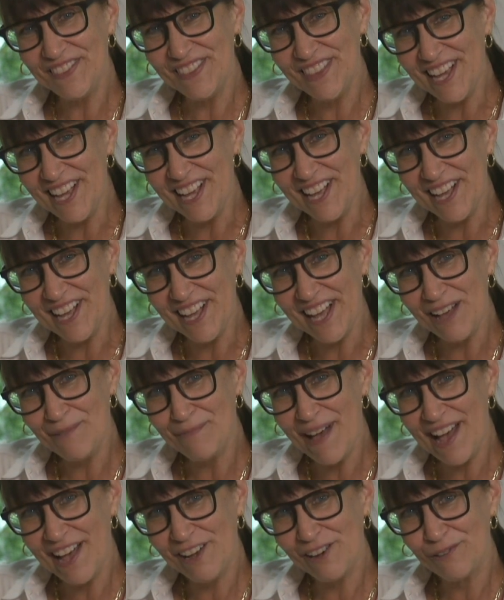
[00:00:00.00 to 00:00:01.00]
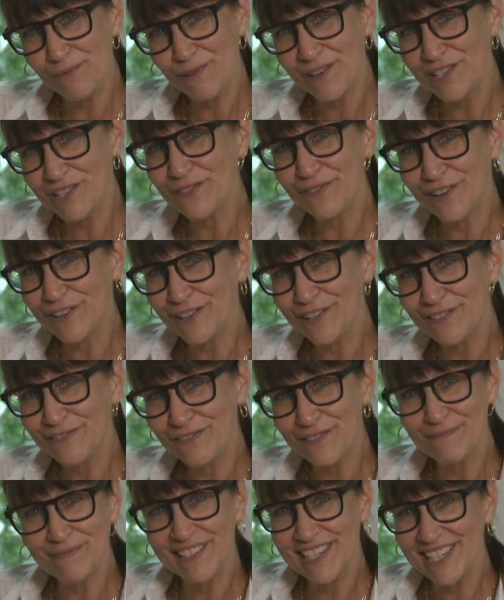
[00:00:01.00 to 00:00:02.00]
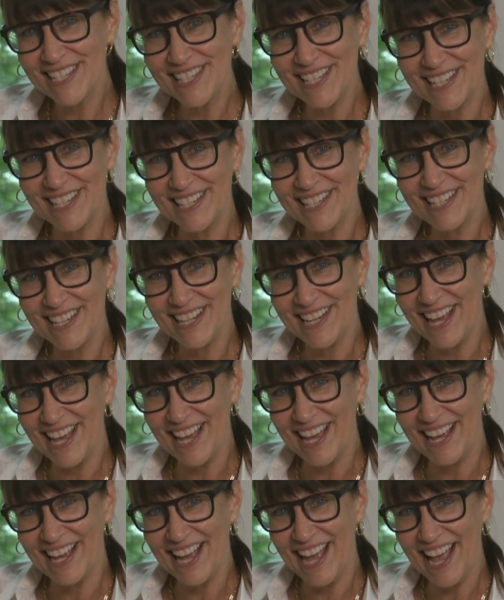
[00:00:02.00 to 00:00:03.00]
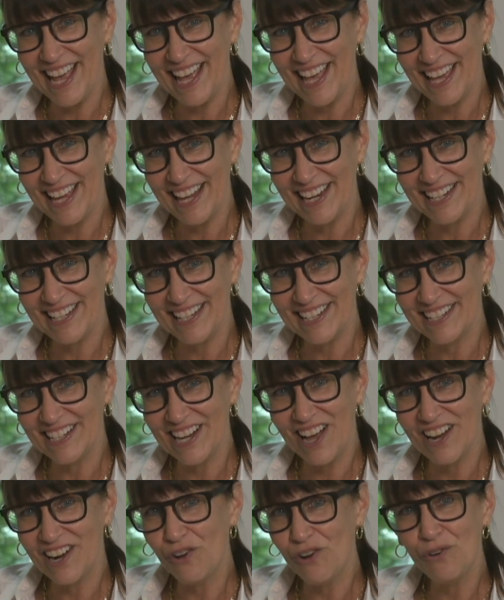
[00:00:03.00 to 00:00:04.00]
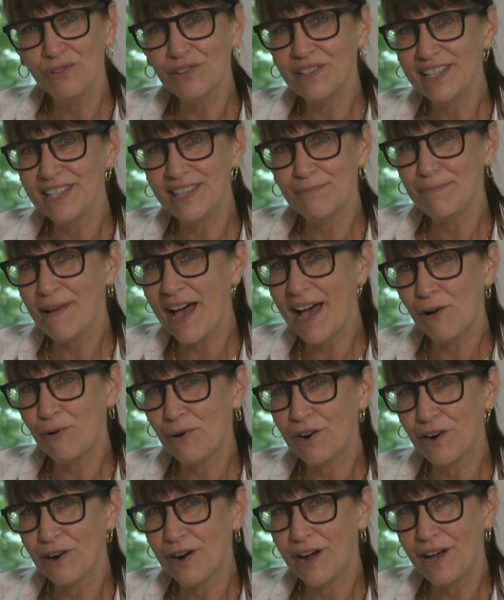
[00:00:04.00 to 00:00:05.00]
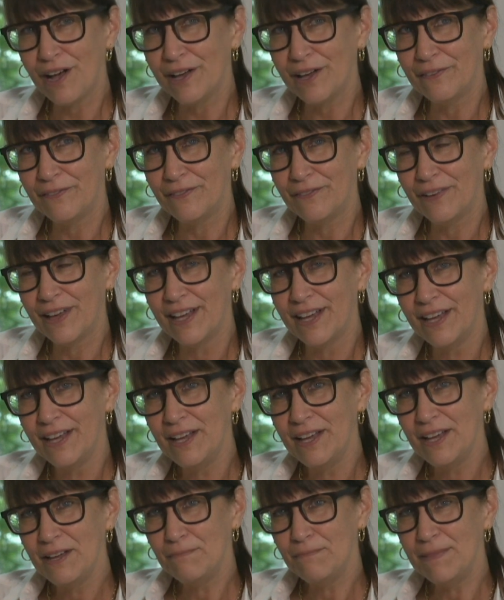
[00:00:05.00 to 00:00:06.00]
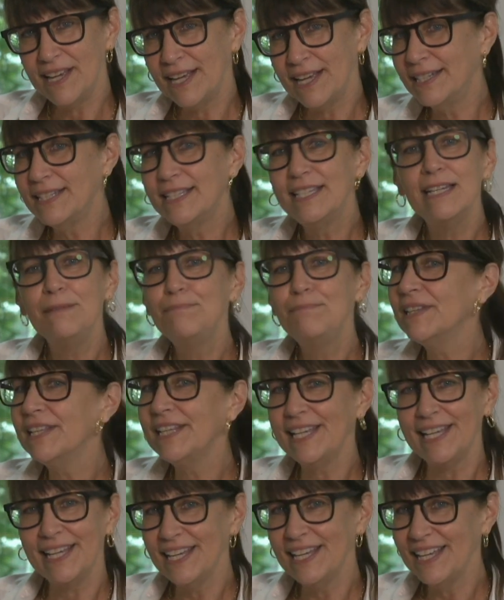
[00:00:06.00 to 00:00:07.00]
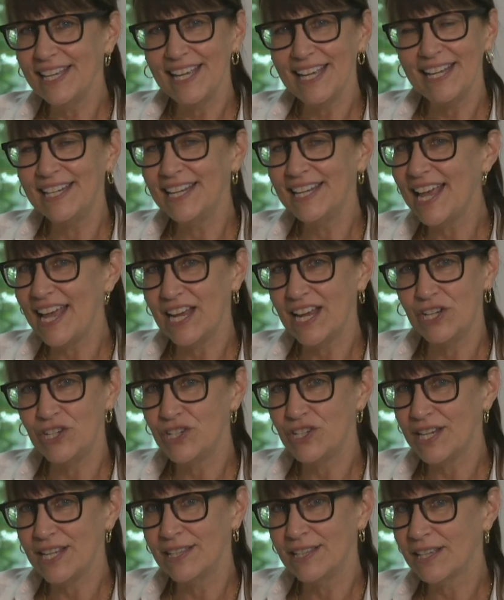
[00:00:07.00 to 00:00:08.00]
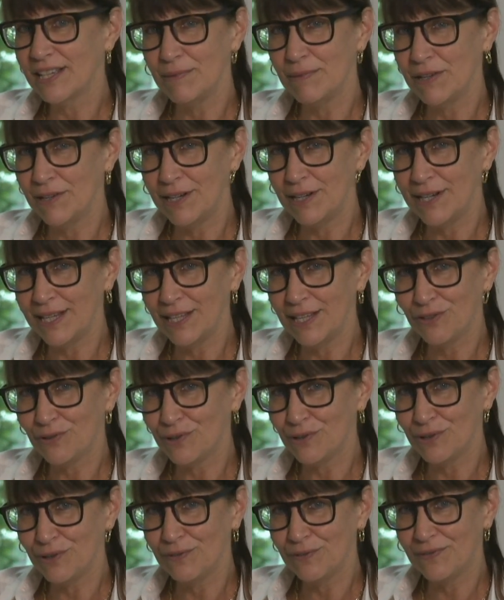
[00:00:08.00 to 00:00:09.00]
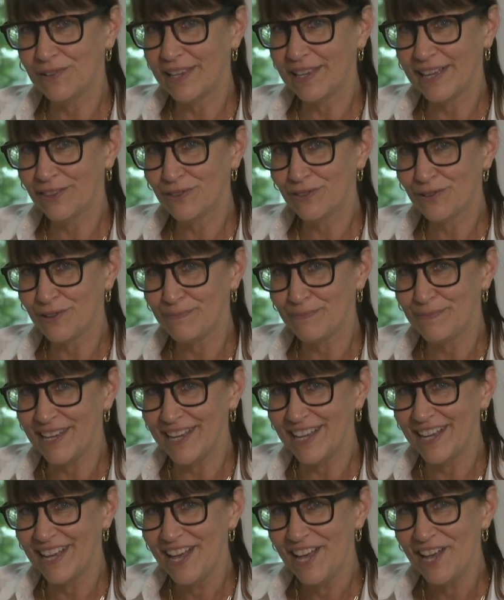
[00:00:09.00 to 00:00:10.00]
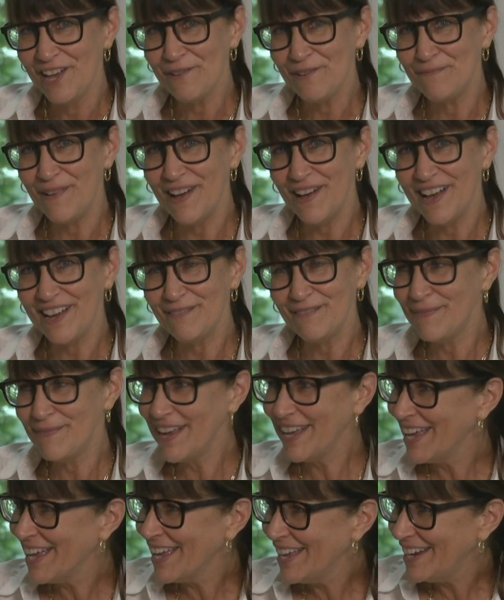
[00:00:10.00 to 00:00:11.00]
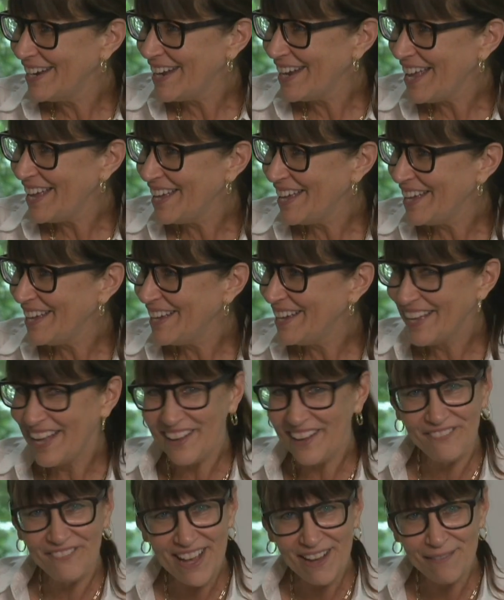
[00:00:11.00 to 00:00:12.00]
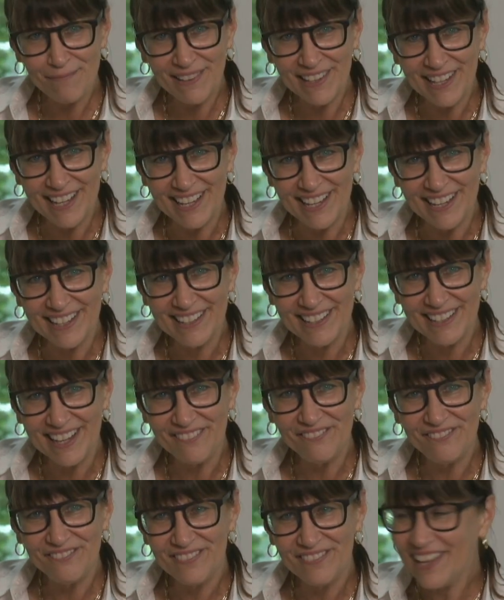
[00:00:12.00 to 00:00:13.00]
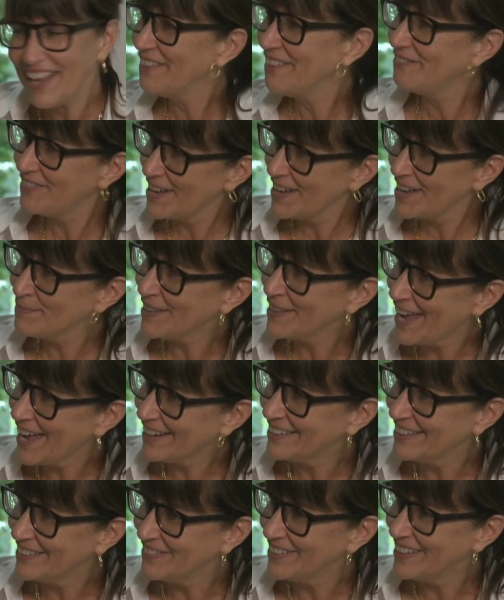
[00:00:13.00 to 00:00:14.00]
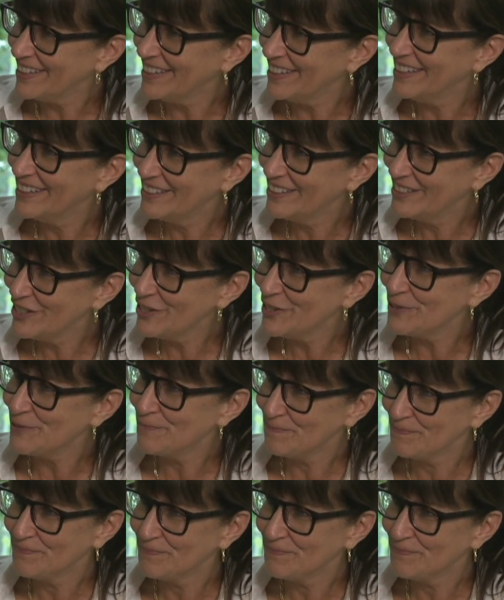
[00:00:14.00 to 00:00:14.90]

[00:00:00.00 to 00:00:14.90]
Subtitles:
think about what you've heard from Lisa today, and not only the power of being deeply engaged in the community through philanthropy, but making it a family activity too.